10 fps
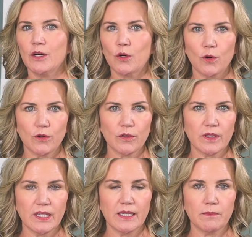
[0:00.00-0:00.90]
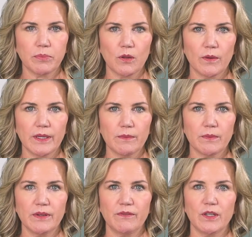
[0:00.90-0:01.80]
quarterly employee
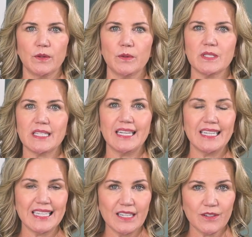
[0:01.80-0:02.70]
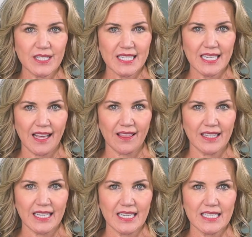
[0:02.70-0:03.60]
reviews, getting your
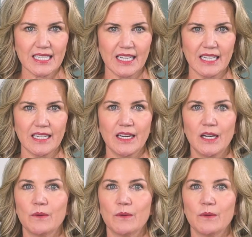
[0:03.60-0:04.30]
CLEs in,